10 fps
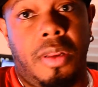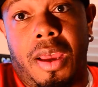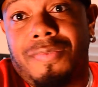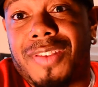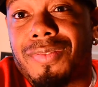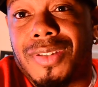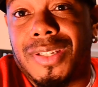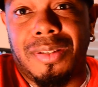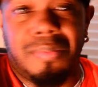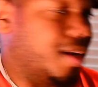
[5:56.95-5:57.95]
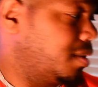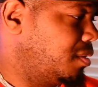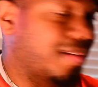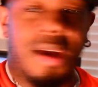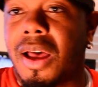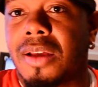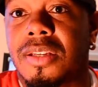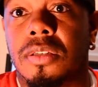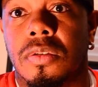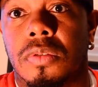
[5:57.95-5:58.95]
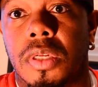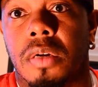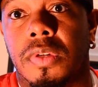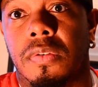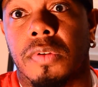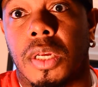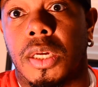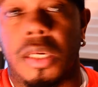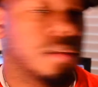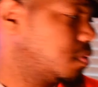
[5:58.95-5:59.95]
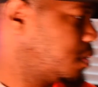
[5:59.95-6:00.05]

I've never seen anybody. I just do stuff different, I guess.